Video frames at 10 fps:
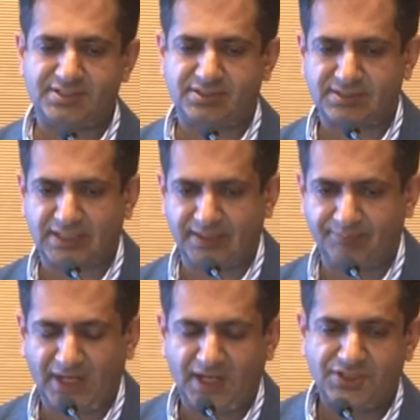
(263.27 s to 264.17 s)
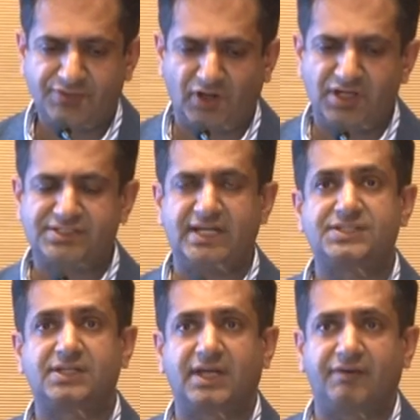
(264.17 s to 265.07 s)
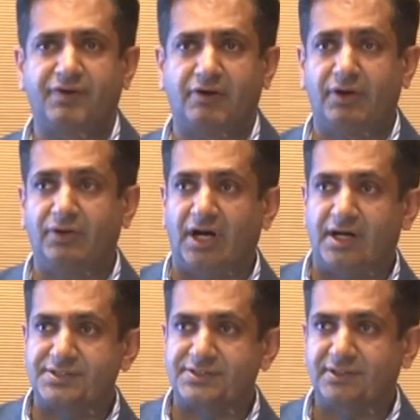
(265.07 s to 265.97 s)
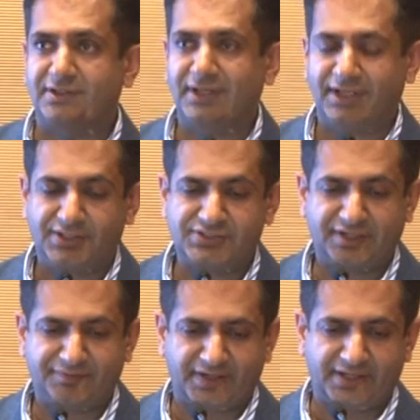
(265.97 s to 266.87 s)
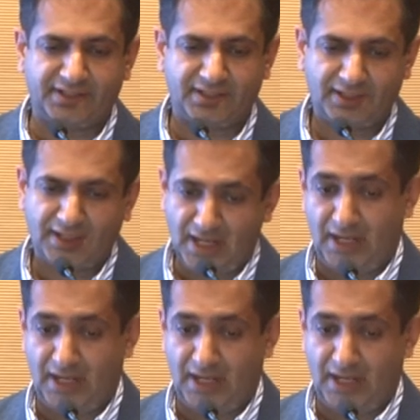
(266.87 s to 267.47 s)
So she volunteered to give her own heart to her father.